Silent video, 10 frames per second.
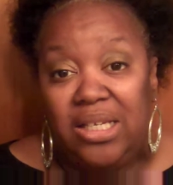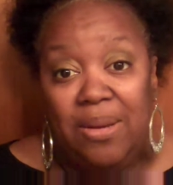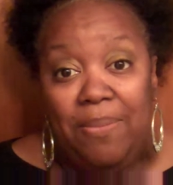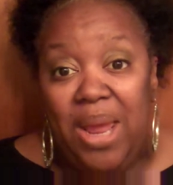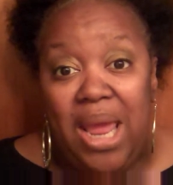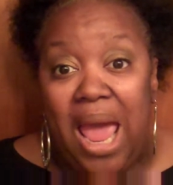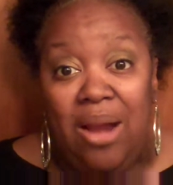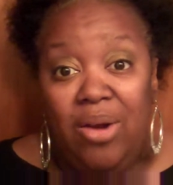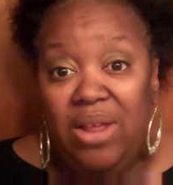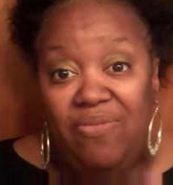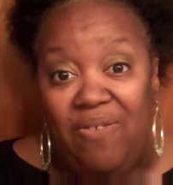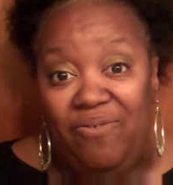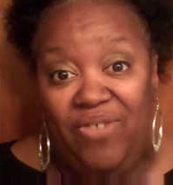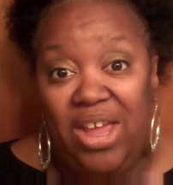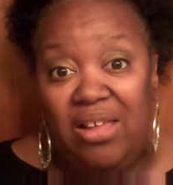to me, I don't even
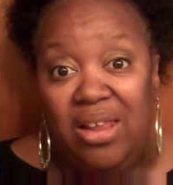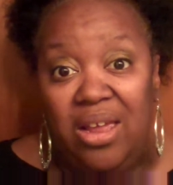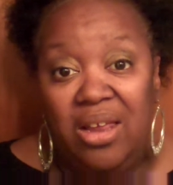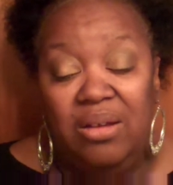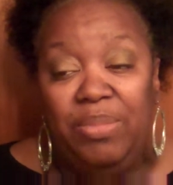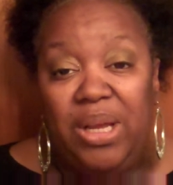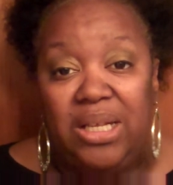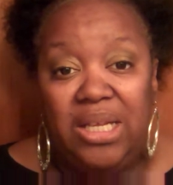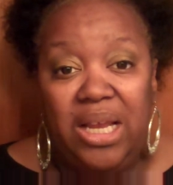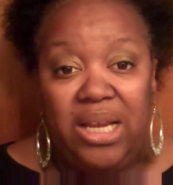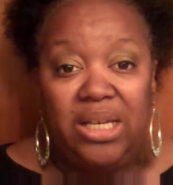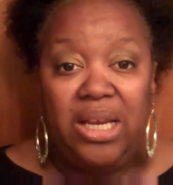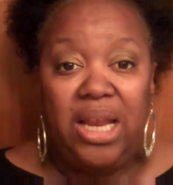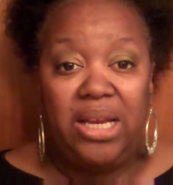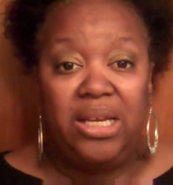feel it because
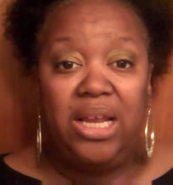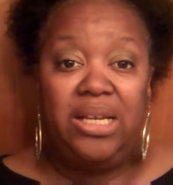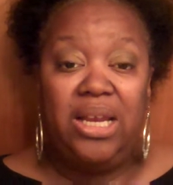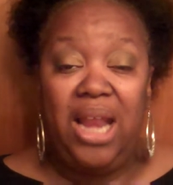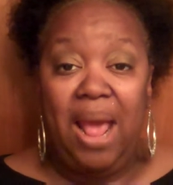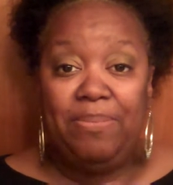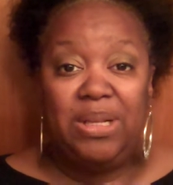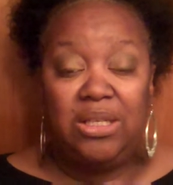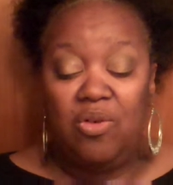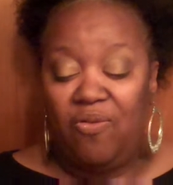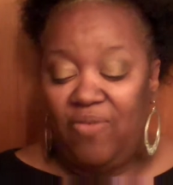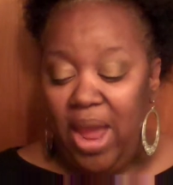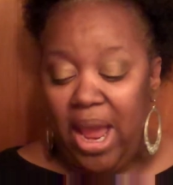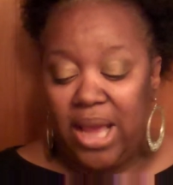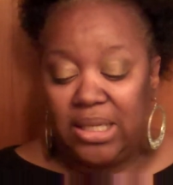it happens so
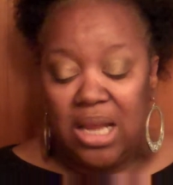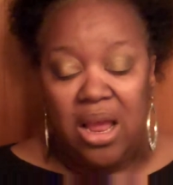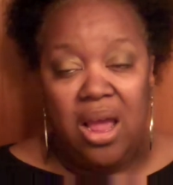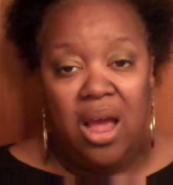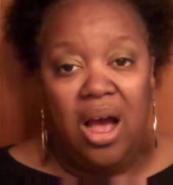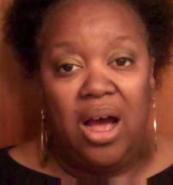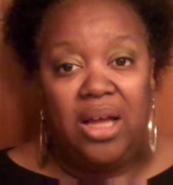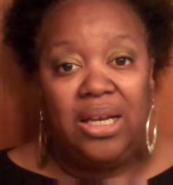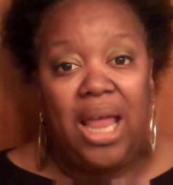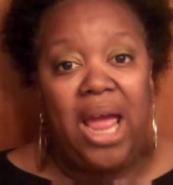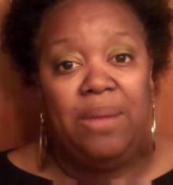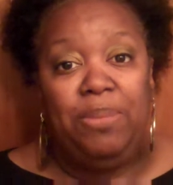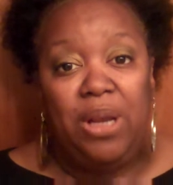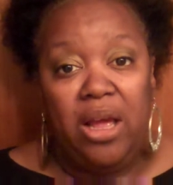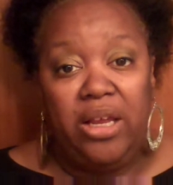fast. Unlike
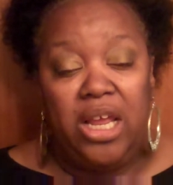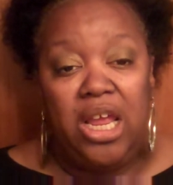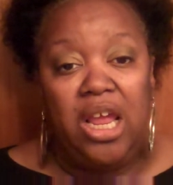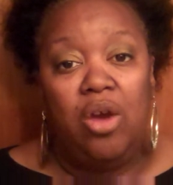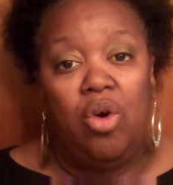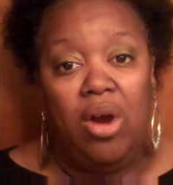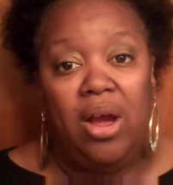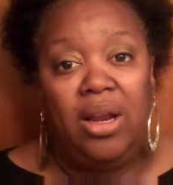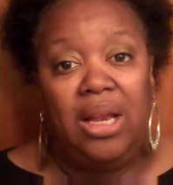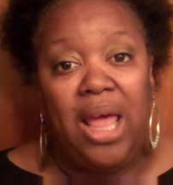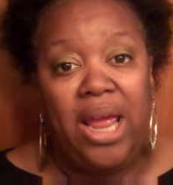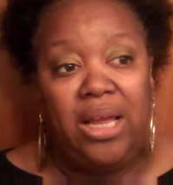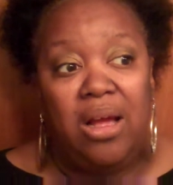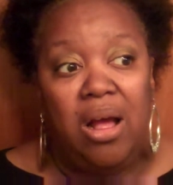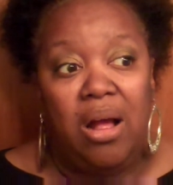plucking or
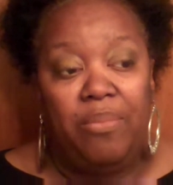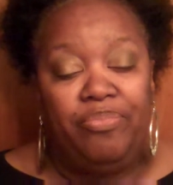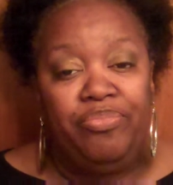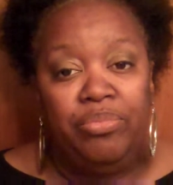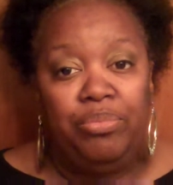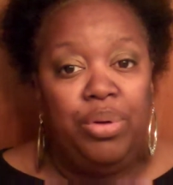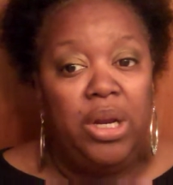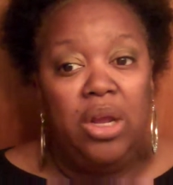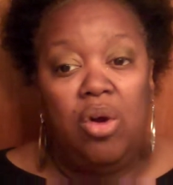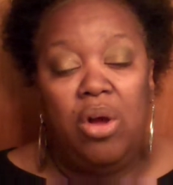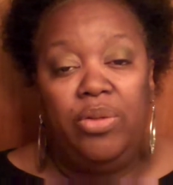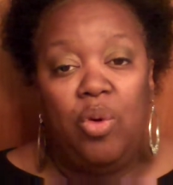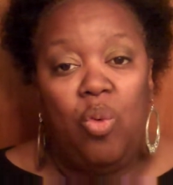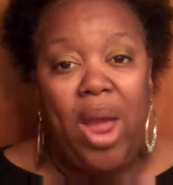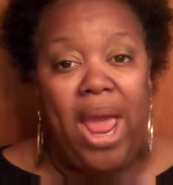unlike putting on
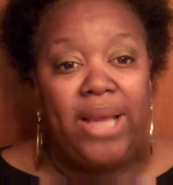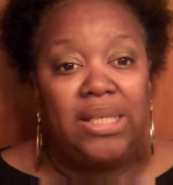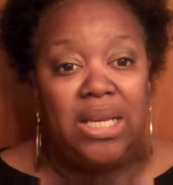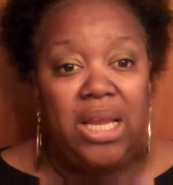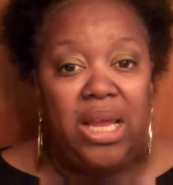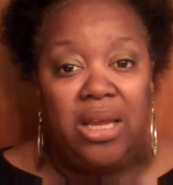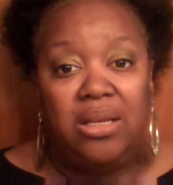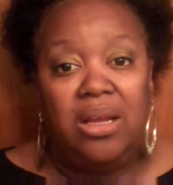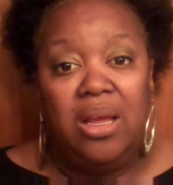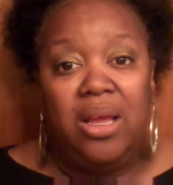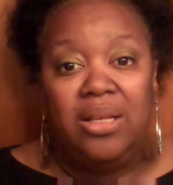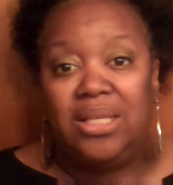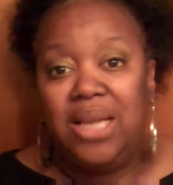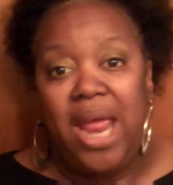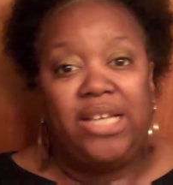the wax and then
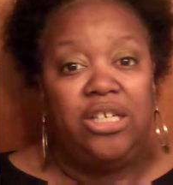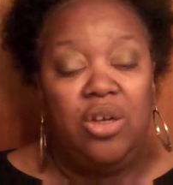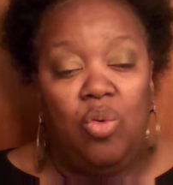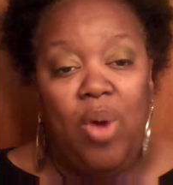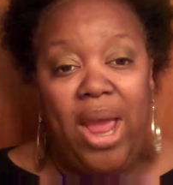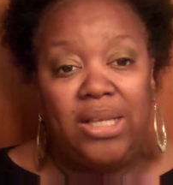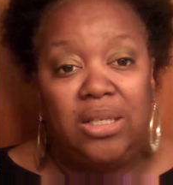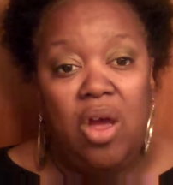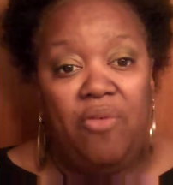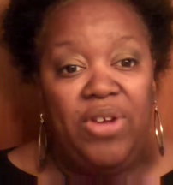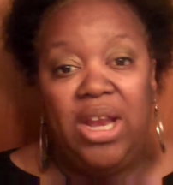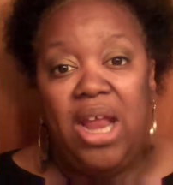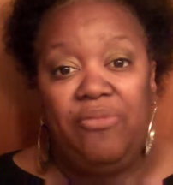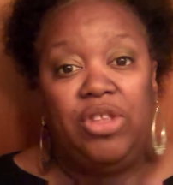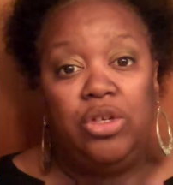snatching the wax off and then
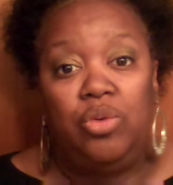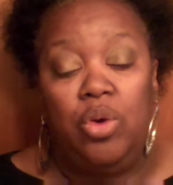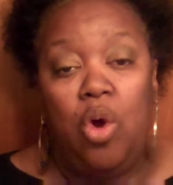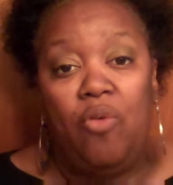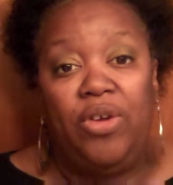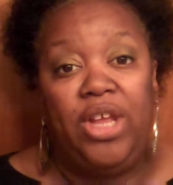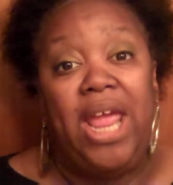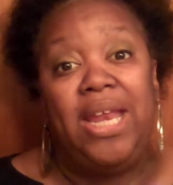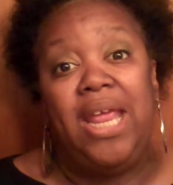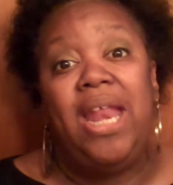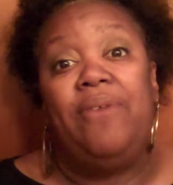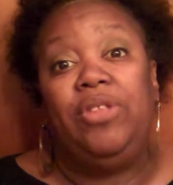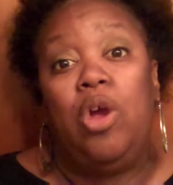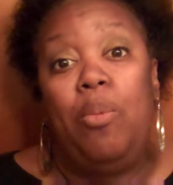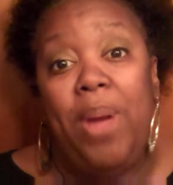have to do it over again and then have
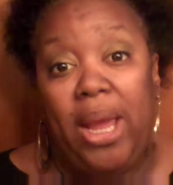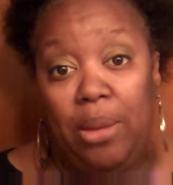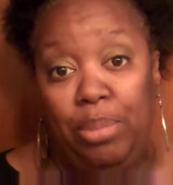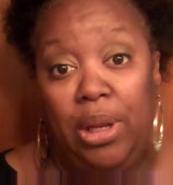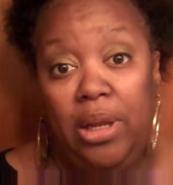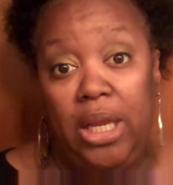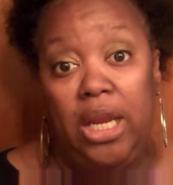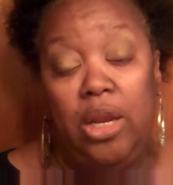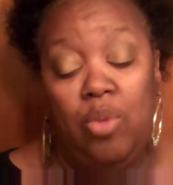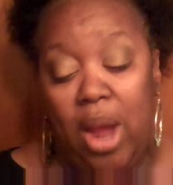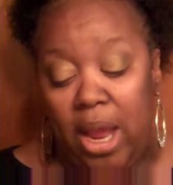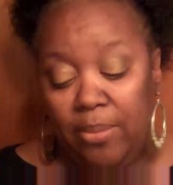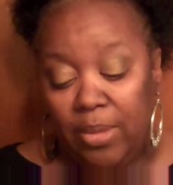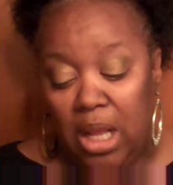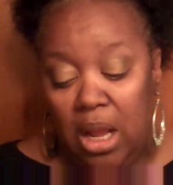to go back and pluck anyway.